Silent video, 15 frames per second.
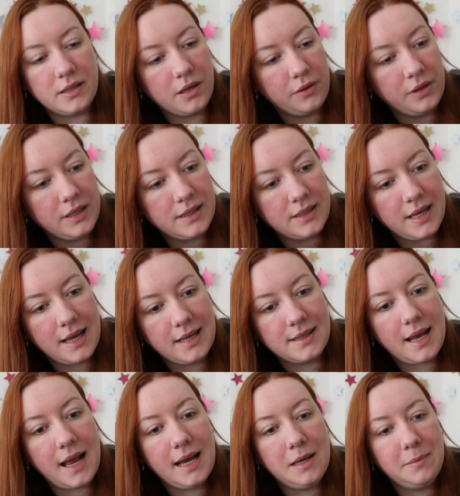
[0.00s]
so this
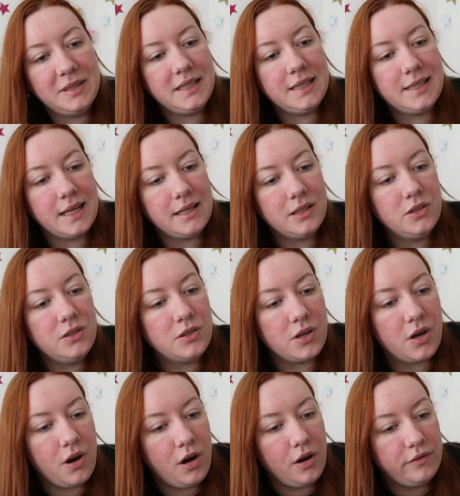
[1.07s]
says, "I am a
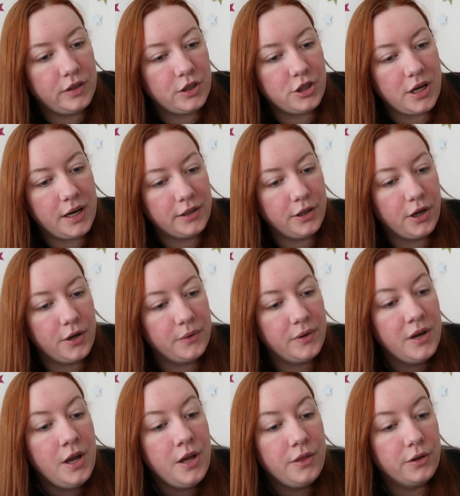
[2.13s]
descendant of
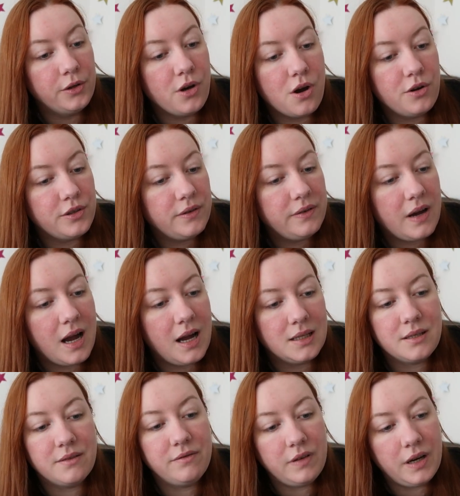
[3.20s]
Shango, the god of
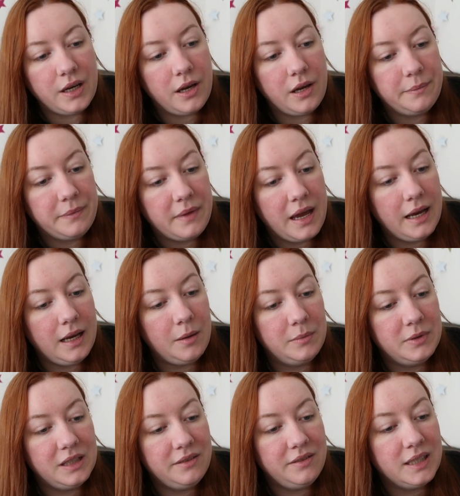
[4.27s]
heart and fire. I
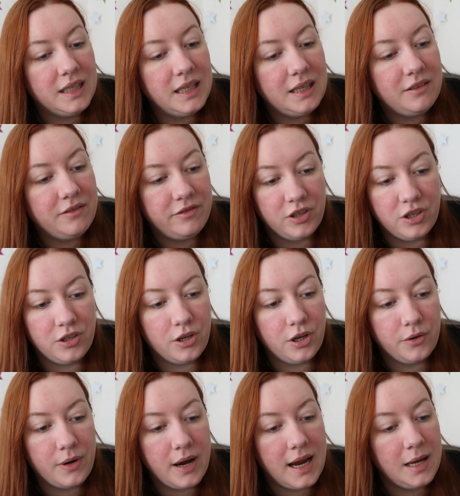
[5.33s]
am living
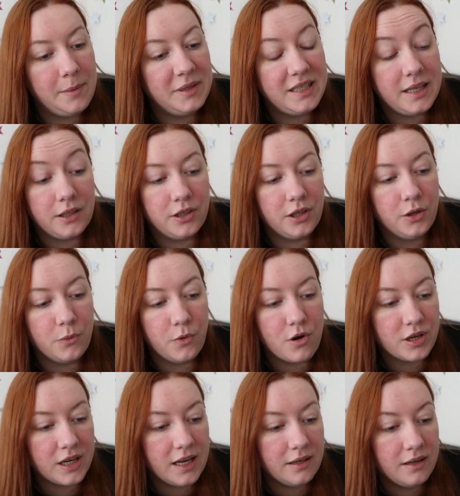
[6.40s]
inferno. I am a dead girl
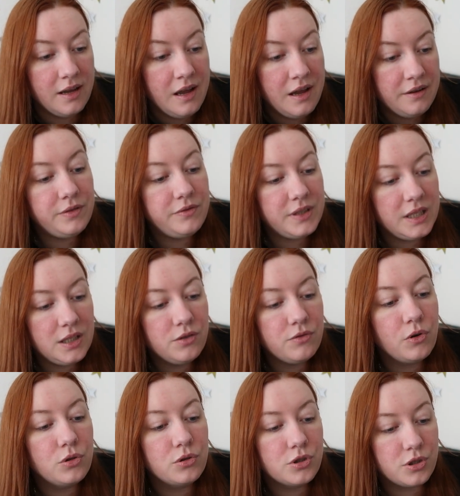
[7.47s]
walking.
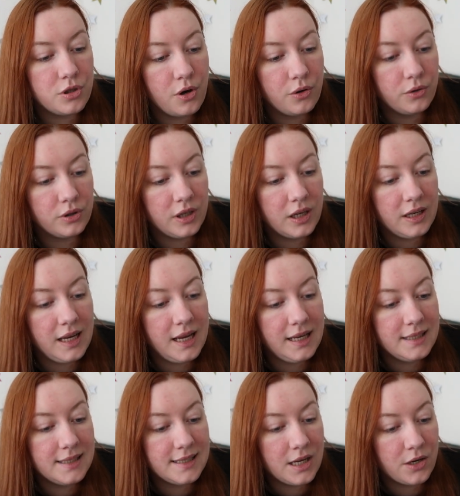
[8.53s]
15-year-old Sloane can
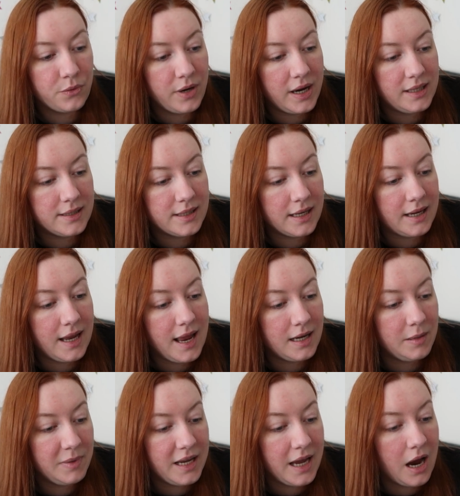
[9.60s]
incinerate an
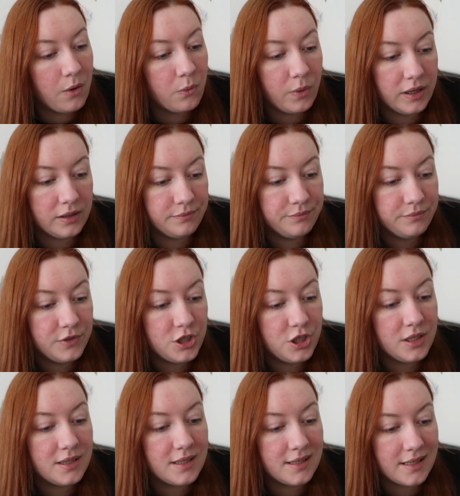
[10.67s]
enemy at will.
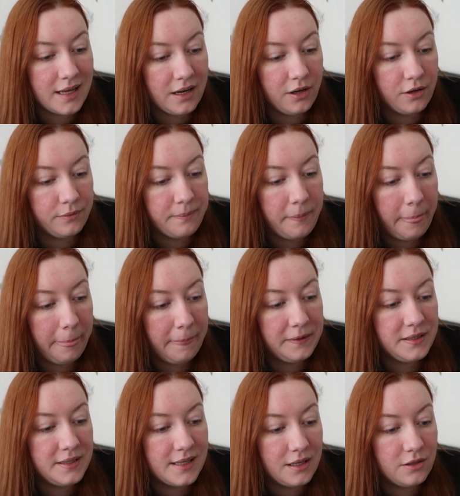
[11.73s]
She is a scion,
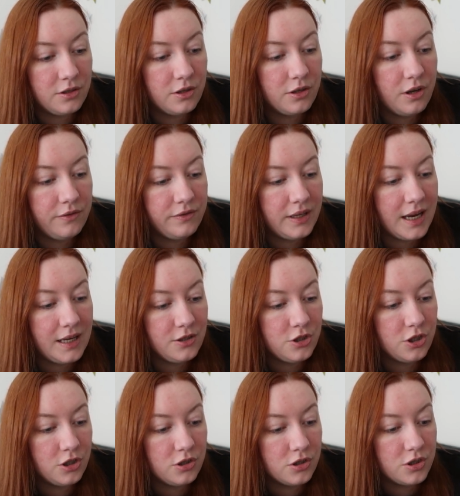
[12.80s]
a descendant of the
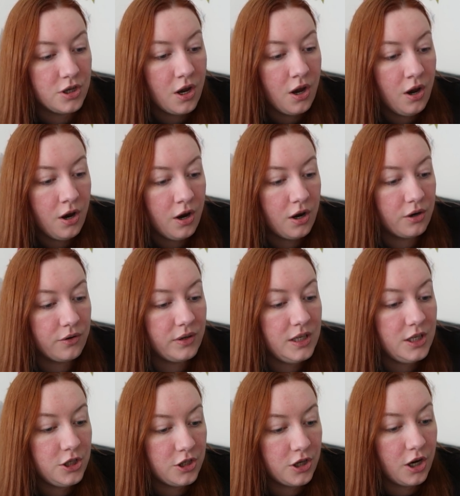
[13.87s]
ancient
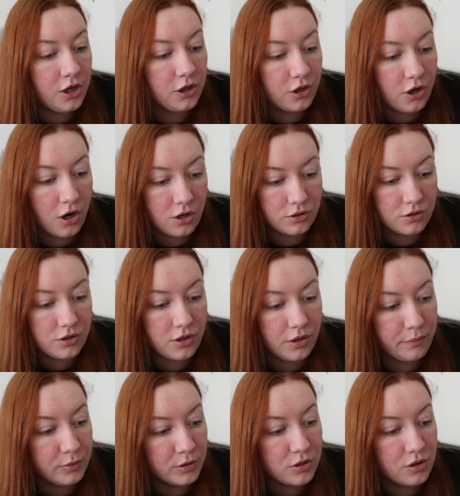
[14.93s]
Orisha gods,
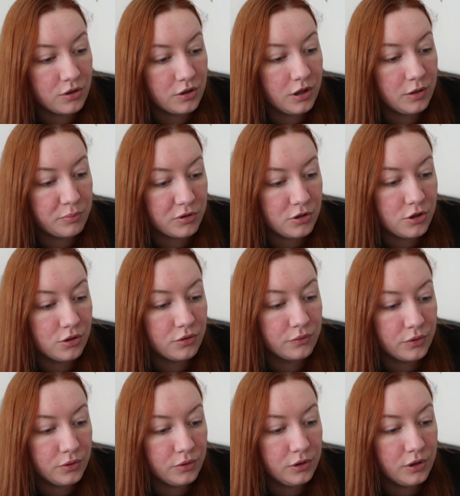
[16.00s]
but under the brutal
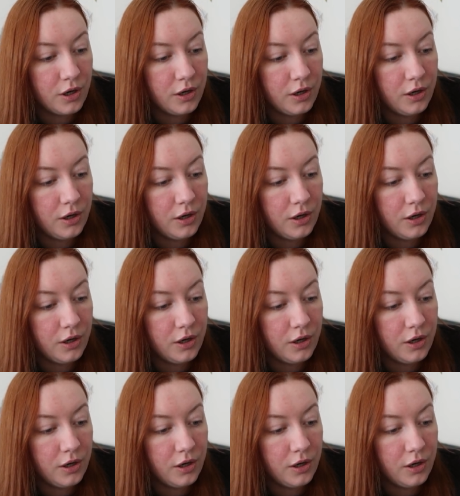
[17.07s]
rule